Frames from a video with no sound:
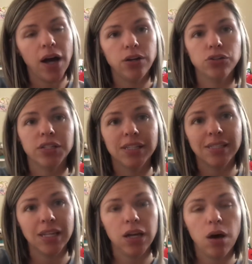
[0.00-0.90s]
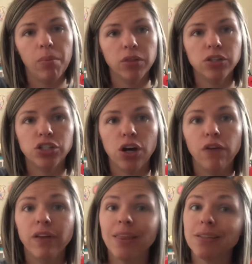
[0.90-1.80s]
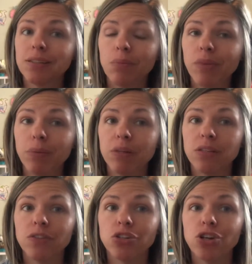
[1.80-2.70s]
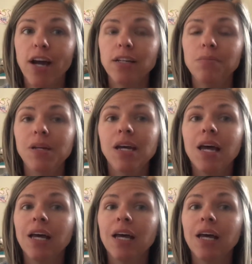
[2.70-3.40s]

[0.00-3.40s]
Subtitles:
I usually sit it up on the shelf, and then something must have distracted me,